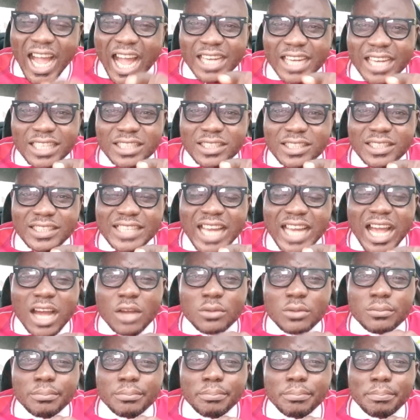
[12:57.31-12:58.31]
and
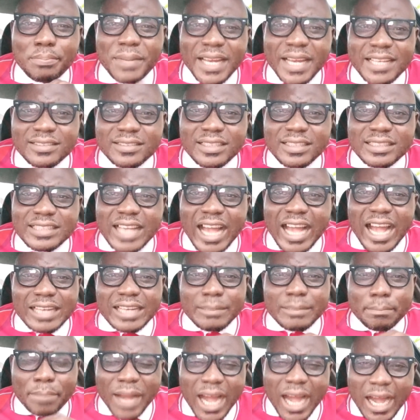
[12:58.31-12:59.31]
now place it
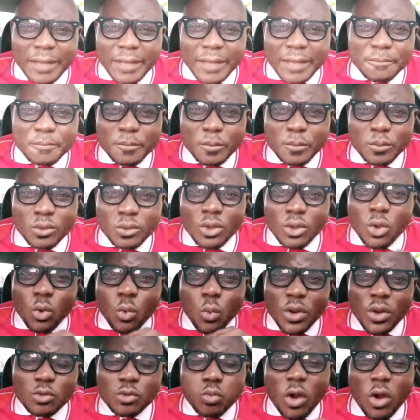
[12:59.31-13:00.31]
at par
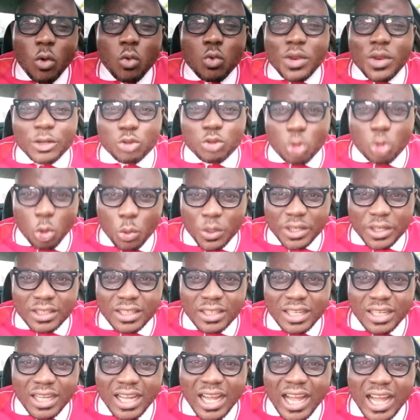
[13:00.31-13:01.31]
with what we are
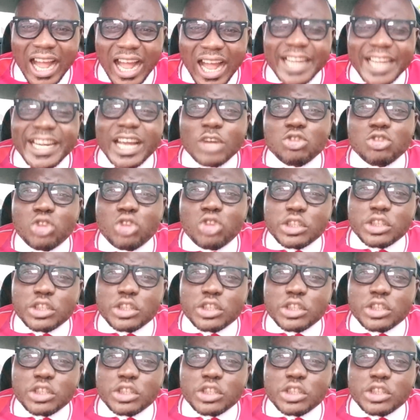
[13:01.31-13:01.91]
doing, and now